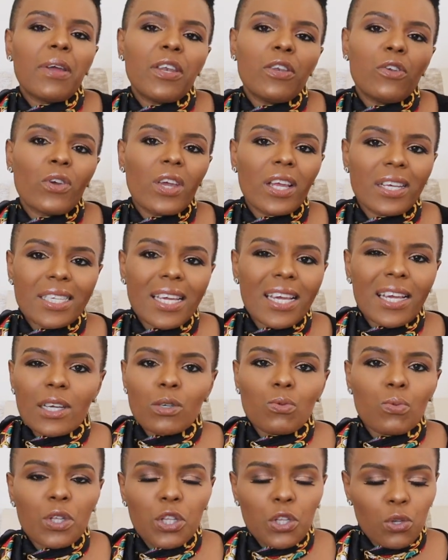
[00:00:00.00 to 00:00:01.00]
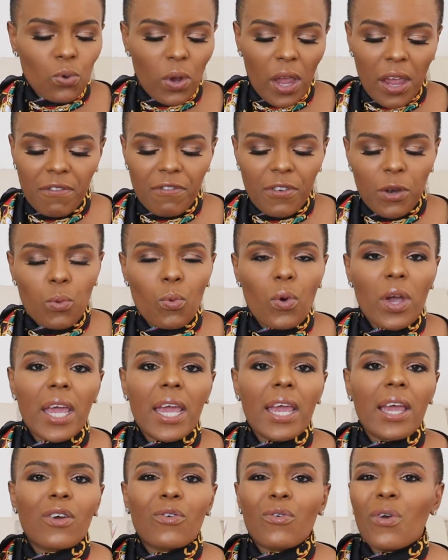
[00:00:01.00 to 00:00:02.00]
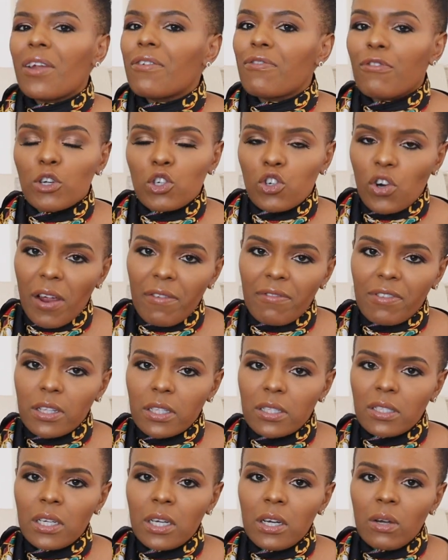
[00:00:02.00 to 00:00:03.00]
and you can take it with you everywhere. Great for travel.